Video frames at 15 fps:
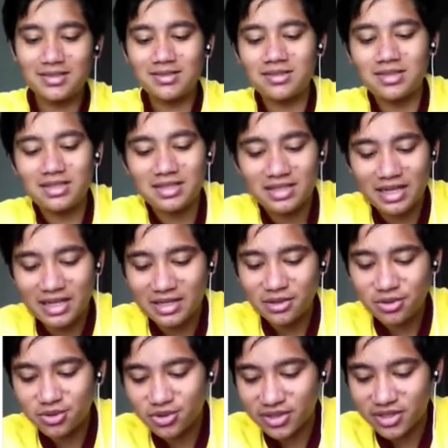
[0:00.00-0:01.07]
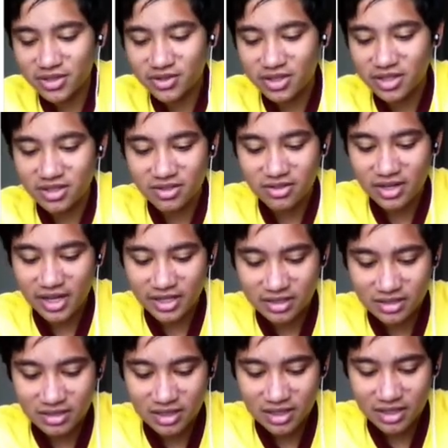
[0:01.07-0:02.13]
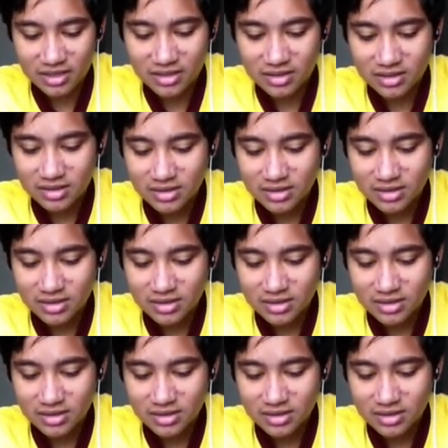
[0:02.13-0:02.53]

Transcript: I don't quite know how to react to that.